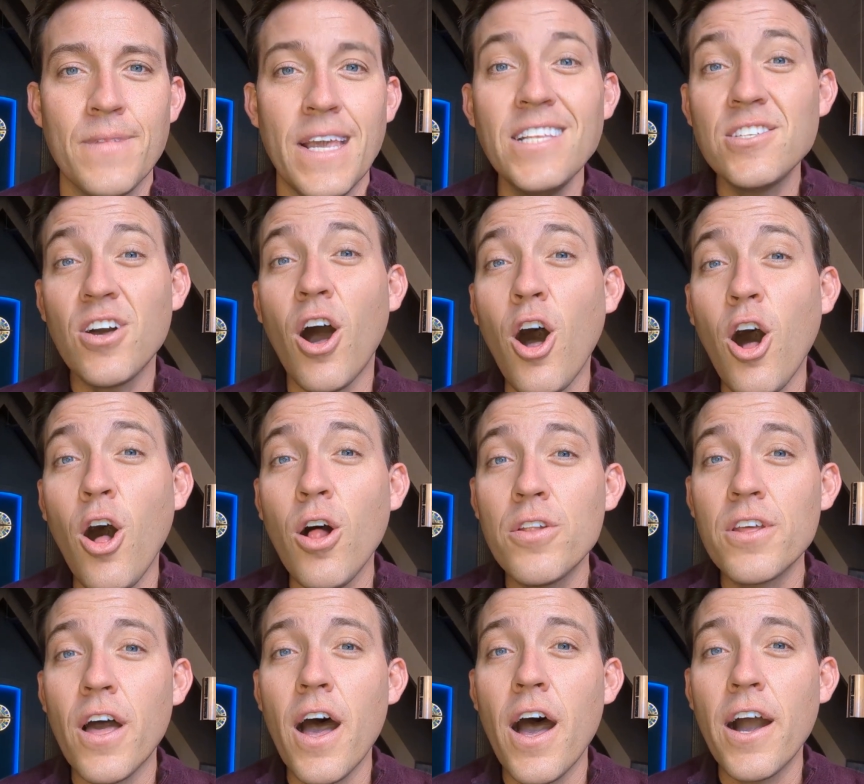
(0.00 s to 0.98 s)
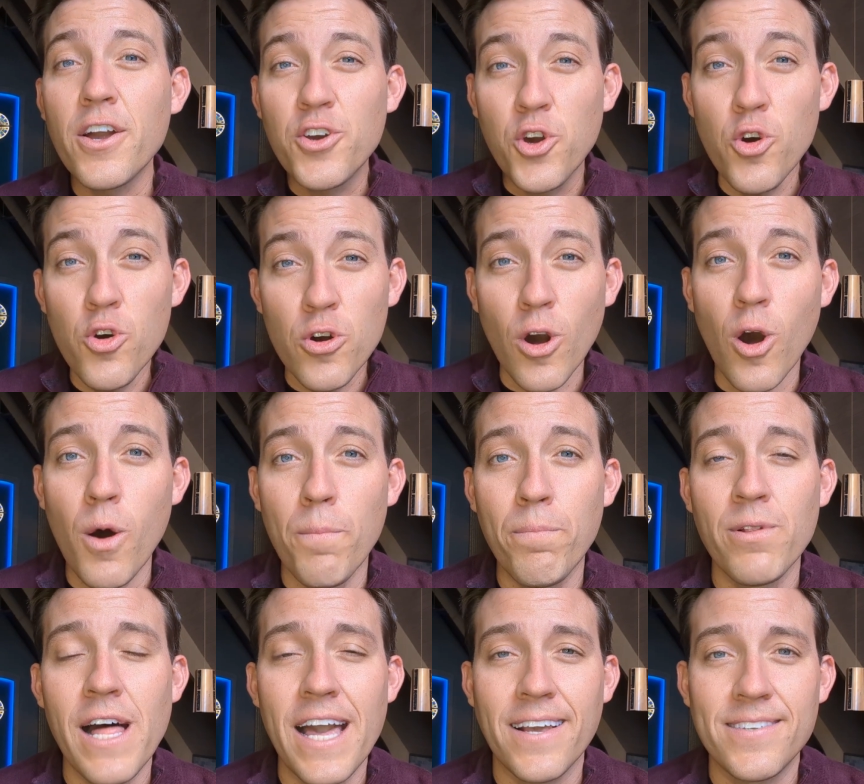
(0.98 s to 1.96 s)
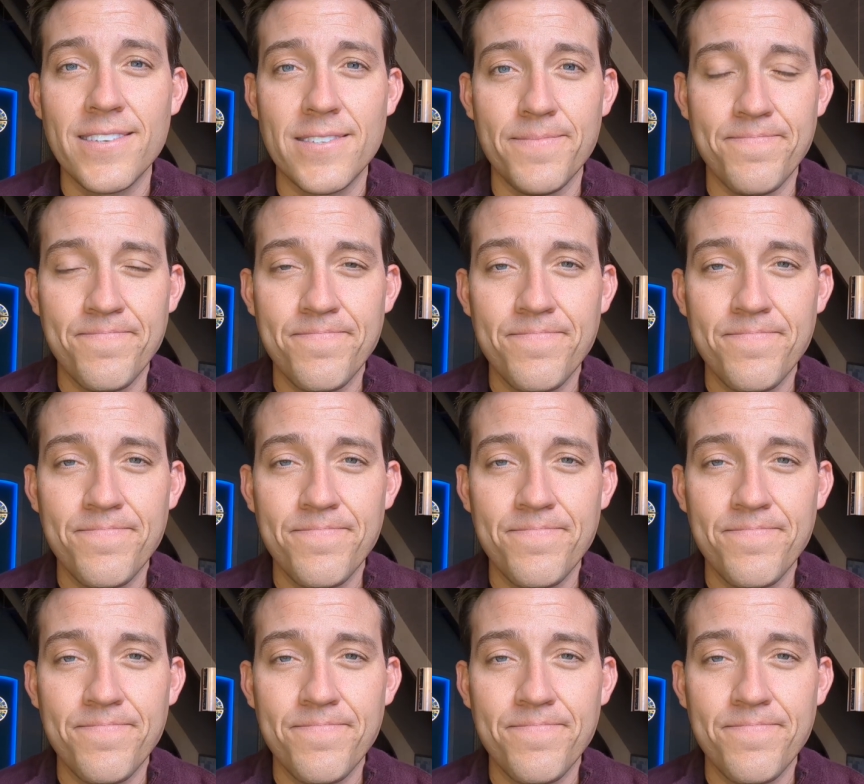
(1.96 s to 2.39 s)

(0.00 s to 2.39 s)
It's called a googolplex.